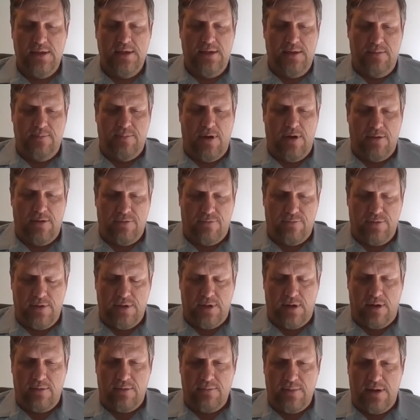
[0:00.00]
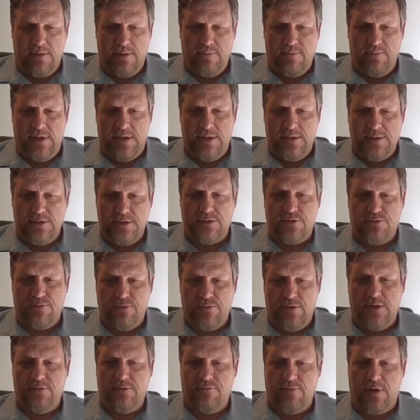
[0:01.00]
both, you know,
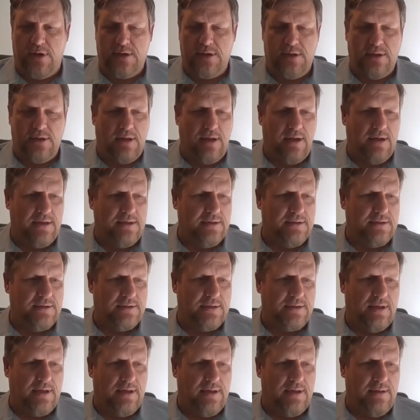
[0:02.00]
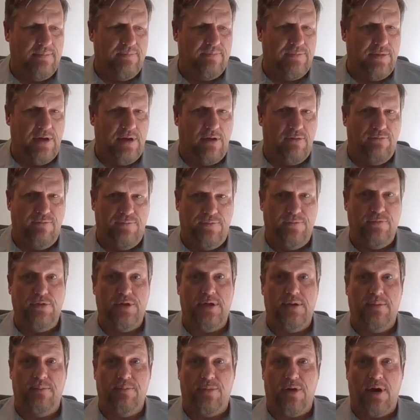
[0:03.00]
industry and regulators, you know,
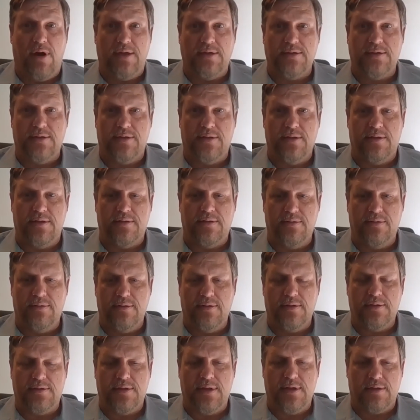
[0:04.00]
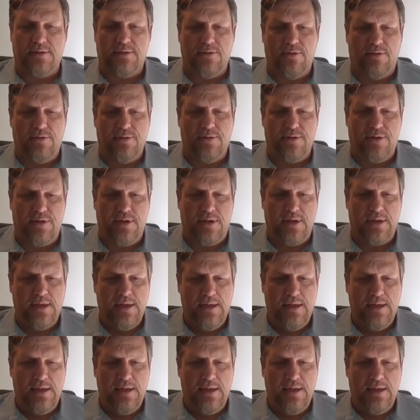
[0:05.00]
fully embrace the technology.